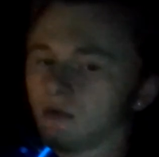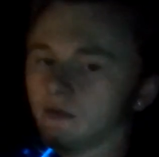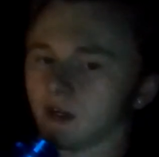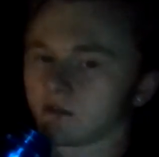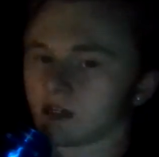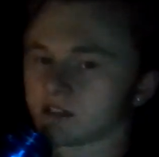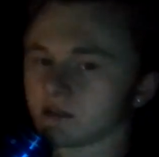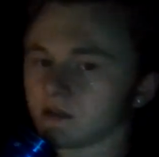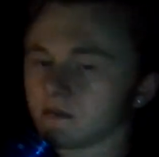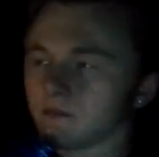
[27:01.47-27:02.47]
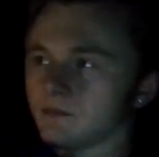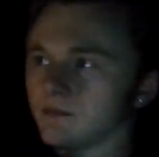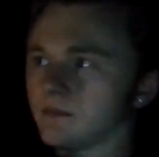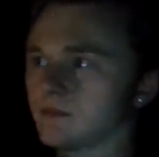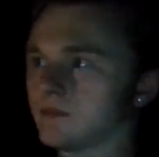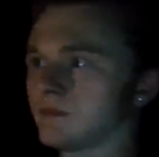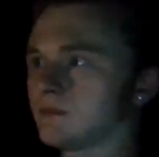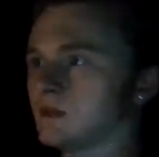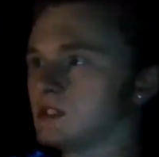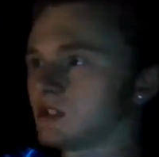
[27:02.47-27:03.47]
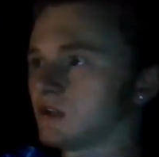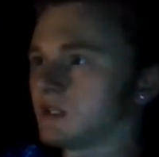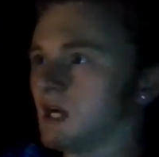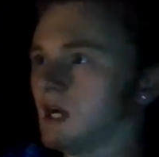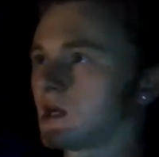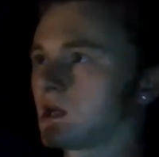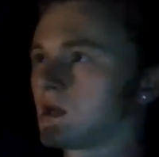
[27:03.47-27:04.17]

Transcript: fucking wrestler. He's a good guy.